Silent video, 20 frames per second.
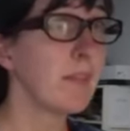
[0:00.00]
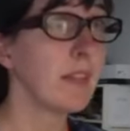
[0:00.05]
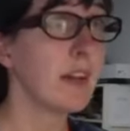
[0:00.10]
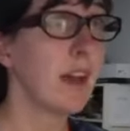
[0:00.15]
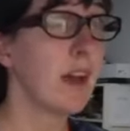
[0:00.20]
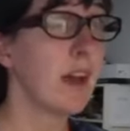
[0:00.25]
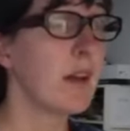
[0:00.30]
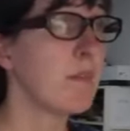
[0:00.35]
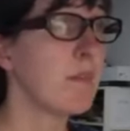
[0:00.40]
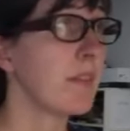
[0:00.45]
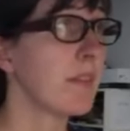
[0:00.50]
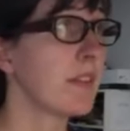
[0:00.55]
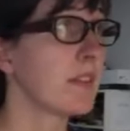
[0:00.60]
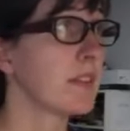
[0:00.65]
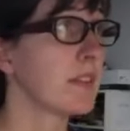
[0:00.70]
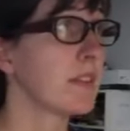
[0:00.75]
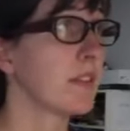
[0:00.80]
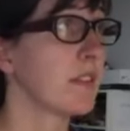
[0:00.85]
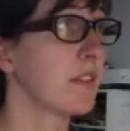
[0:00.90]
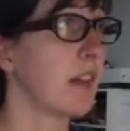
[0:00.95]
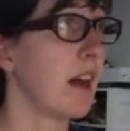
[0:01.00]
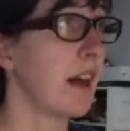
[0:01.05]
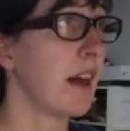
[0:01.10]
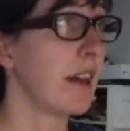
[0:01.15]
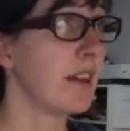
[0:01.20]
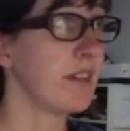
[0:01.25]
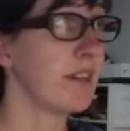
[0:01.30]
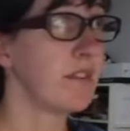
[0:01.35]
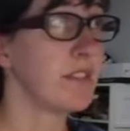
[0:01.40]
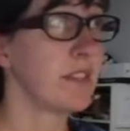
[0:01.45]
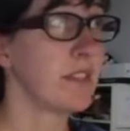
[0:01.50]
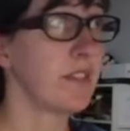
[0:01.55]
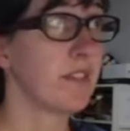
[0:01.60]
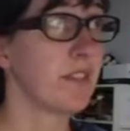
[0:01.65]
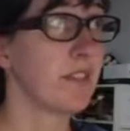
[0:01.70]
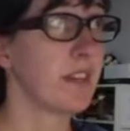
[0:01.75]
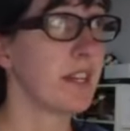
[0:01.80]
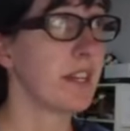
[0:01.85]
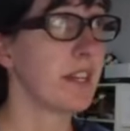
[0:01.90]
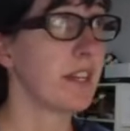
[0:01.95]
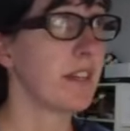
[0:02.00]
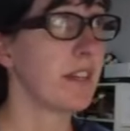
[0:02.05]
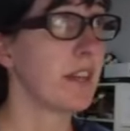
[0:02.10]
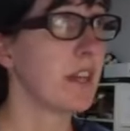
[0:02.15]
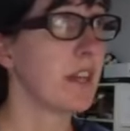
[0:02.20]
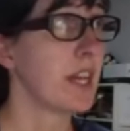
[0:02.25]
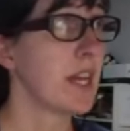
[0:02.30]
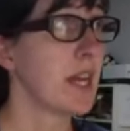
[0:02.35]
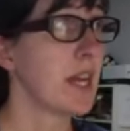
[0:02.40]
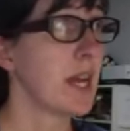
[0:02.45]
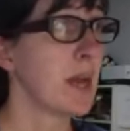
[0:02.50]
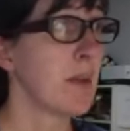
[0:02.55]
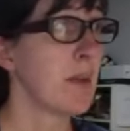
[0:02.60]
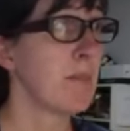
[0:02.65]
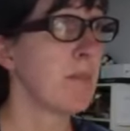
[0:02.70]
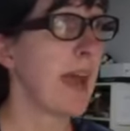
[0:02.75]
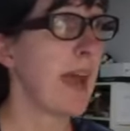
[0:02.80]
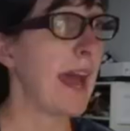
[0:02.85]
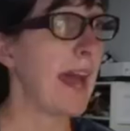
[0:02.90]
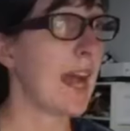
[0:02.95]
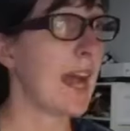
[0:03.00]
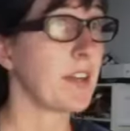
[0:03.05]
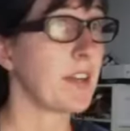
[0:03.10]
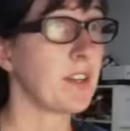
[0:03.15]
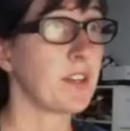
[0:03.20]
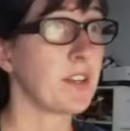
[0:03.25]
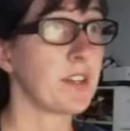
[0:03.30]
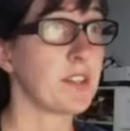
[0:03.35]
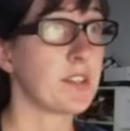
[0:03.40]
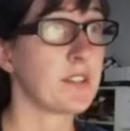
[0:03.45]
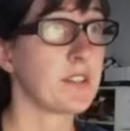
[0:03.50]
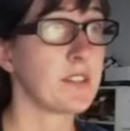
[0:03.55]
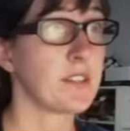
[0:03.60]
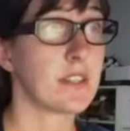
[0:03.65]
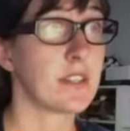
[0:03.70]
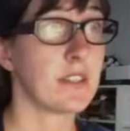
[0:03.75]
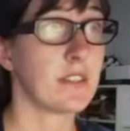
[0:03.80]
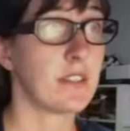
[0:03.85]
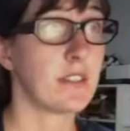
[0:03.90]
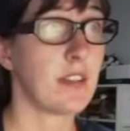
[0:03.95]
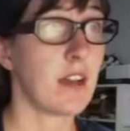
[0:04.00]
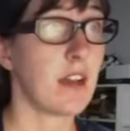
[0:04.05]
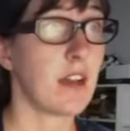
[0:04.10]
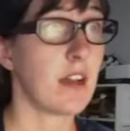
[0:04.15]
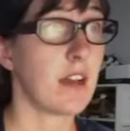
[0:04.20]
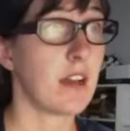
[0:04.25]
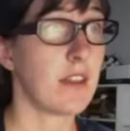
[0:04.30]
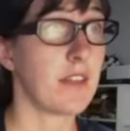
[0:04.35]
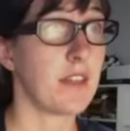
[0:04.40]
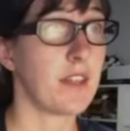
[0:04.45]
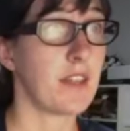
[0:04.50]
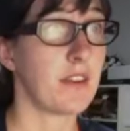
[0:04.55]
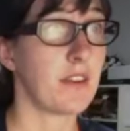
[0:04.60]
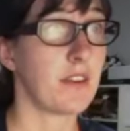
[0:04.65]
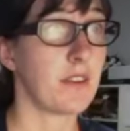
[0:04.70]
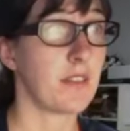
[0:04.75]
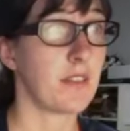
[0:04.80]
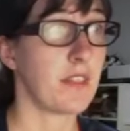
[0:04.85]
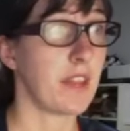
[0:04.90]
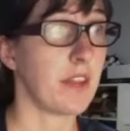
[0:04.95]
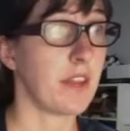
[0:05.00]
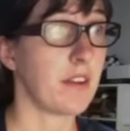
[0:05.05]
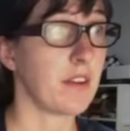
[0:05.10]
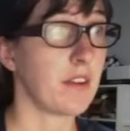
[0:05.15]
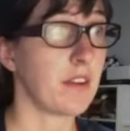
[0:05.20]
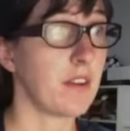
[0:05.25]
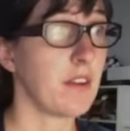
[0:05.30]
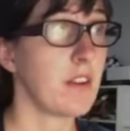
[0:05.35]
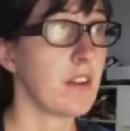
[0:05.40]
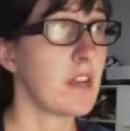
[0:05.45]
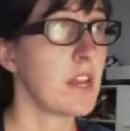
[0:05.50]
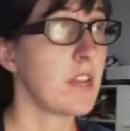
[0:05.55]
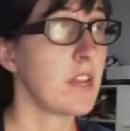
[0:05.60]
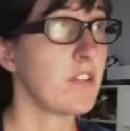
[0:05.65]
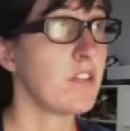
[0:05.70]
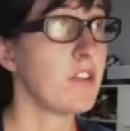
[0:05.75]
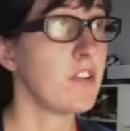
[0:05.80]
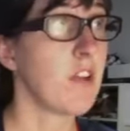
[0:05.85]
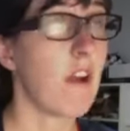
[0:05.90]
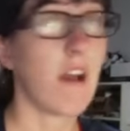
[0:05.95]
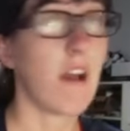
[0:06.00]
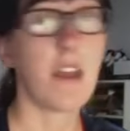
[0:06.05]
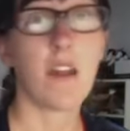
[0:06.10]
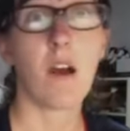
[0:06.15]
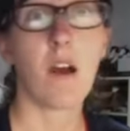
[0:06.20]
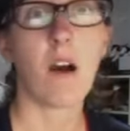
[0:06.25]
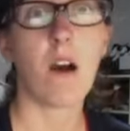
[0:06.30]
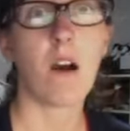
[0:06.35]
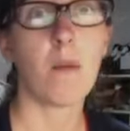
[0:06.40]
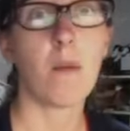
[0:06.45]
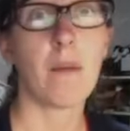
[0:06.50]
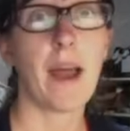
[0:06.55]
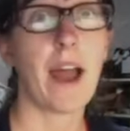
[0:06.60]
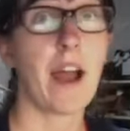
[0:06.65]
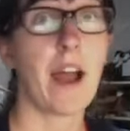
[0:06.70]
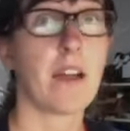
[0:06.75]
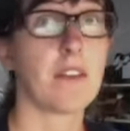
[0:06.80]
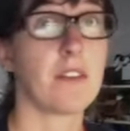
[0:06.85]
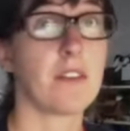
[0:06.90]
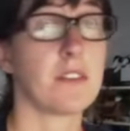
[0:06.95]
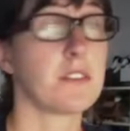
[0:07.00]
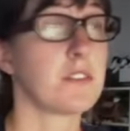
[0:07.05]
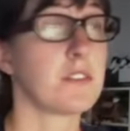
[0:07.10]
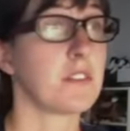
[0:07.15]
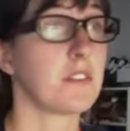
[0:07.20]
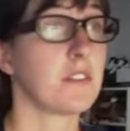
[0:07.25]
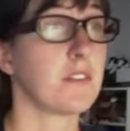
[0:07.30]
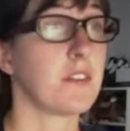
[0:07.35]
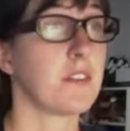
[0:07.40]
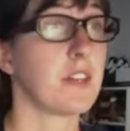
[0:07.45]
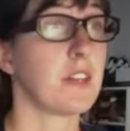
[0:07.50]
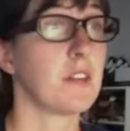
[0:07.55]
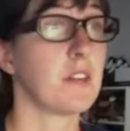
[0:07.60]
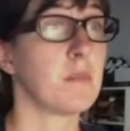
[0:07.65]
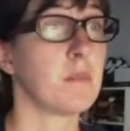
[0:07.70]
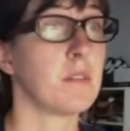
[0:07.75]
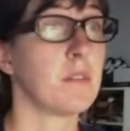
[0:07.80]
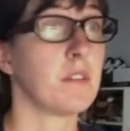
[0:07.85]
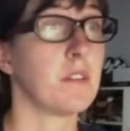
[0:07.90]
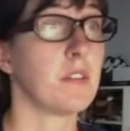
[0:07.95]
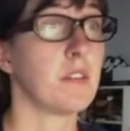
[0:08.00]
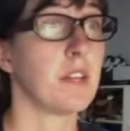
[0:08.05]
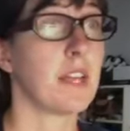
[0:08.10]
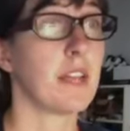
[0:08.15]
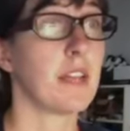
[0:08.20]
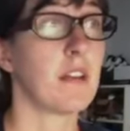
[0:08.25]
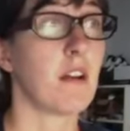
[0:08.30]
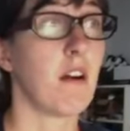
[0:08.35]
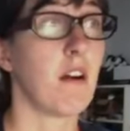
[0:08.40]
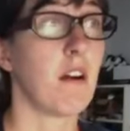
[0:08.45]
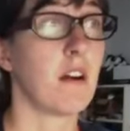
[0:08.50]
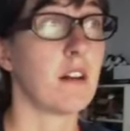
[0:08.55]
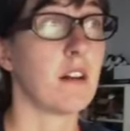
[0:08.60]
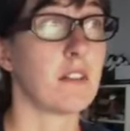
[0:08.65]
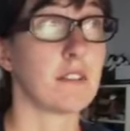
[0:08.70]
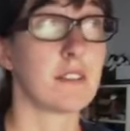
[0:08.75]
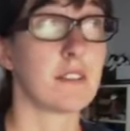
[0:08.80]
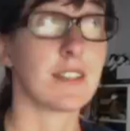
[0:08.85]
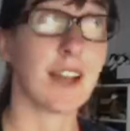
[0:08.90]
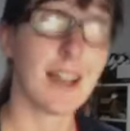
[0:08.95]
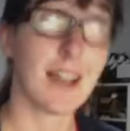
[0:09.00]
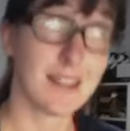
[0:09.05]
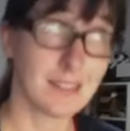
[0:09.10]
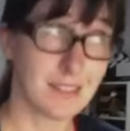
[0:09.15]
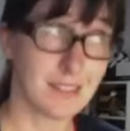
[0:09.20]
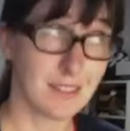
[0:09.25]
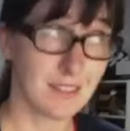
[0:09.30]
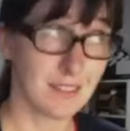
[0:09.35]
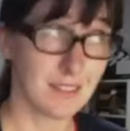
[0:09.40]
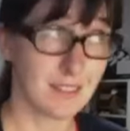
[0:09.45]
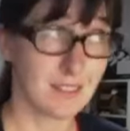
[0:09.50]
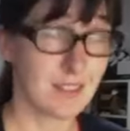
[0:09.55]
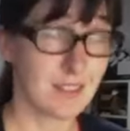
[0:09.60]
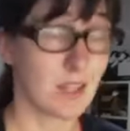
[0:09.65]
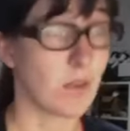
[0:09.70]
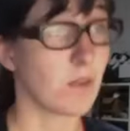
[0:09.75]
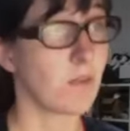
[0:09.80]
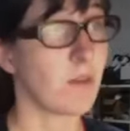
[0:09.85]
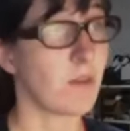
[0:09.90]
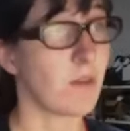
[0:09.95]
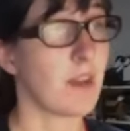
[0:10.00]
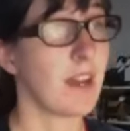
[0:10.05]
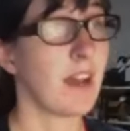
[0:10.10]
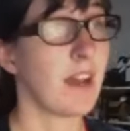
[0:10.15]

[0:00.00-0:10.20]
There's a lot of different patterns that are there. Not all patterns are available in all sizes. So